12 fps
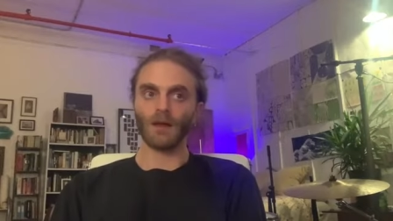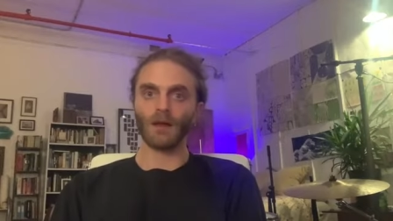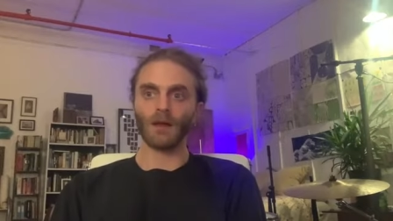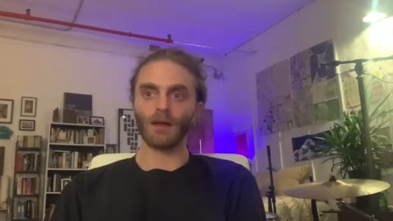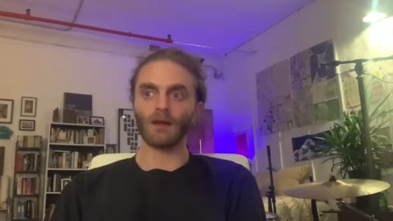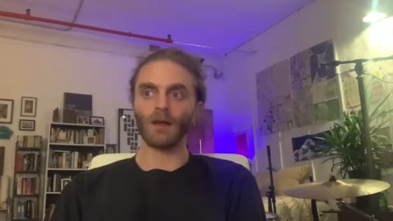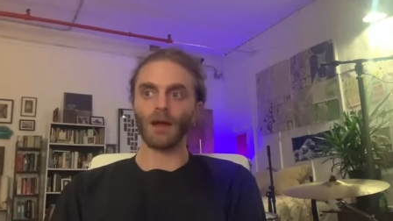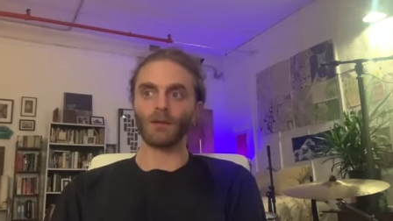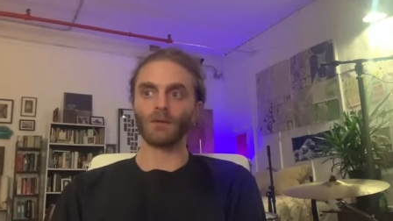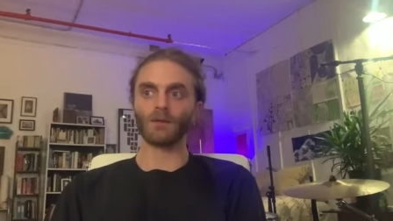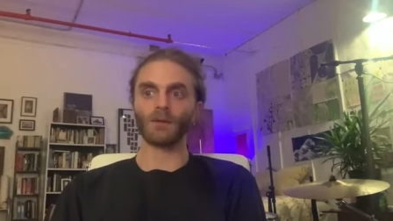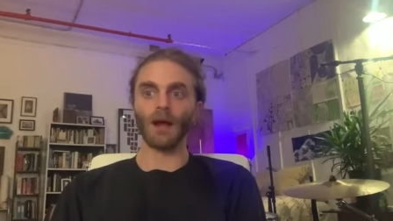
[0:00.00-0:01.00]
And I
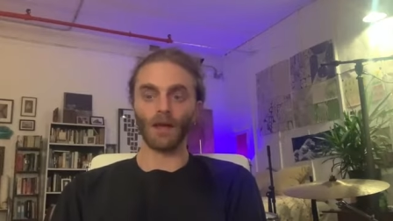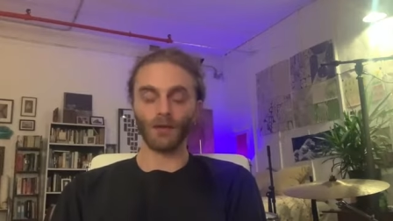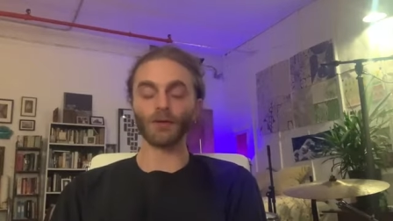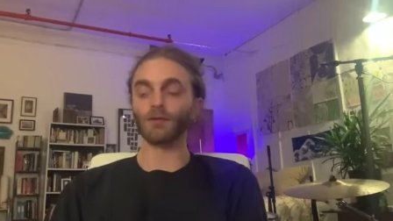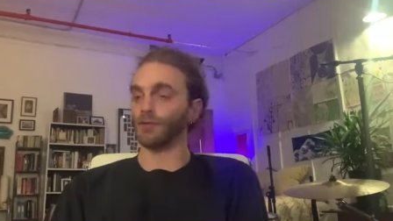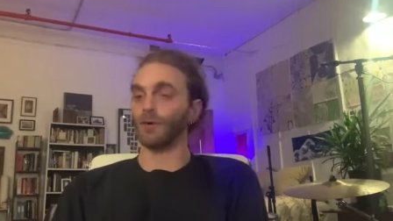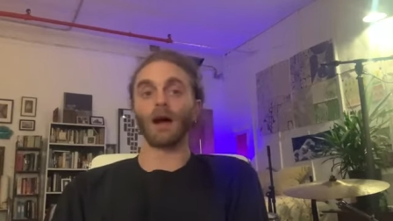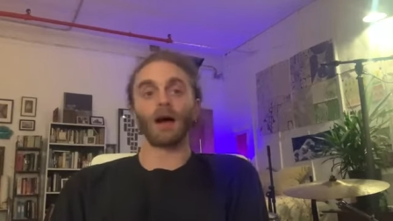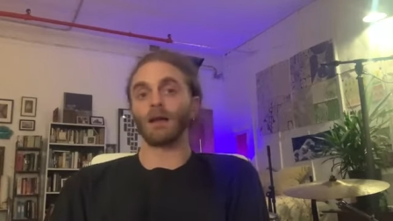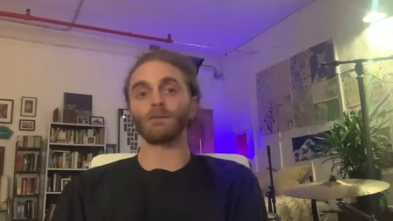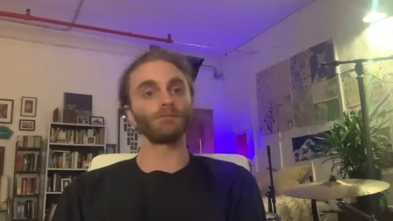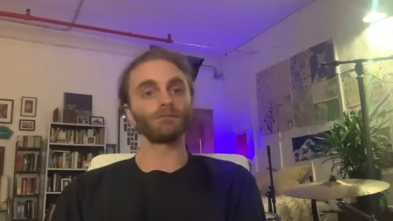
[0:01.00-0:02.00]
would rather try.